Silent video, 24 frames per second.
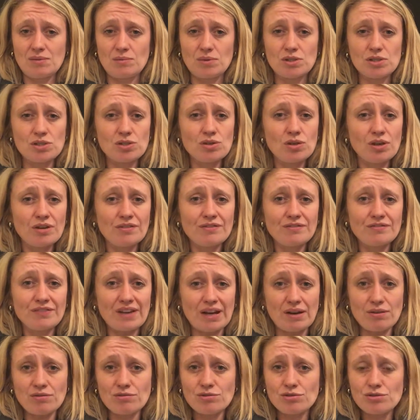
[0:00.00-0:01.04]
once you have
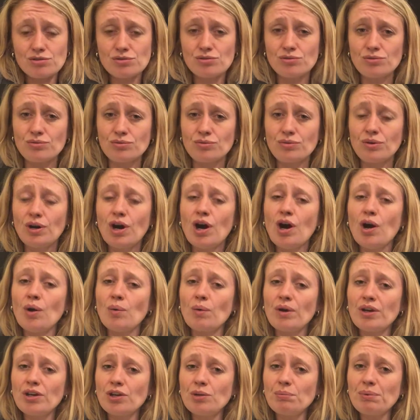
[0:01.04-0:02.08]
found a school
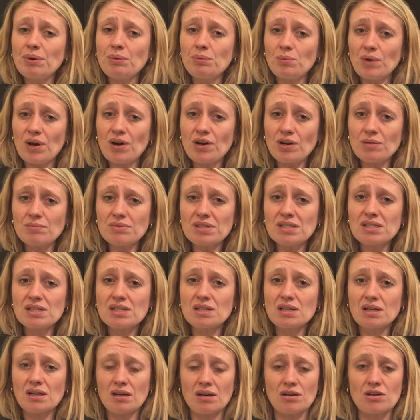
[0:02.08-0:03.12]
where you'll be welcomed into
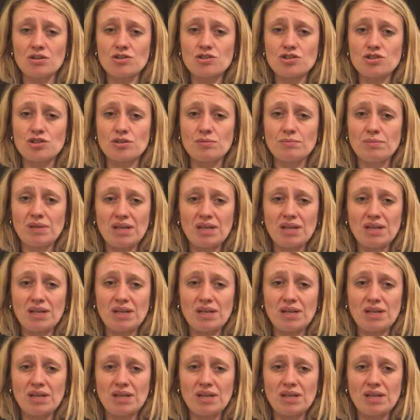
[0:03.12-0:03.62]
the classroom,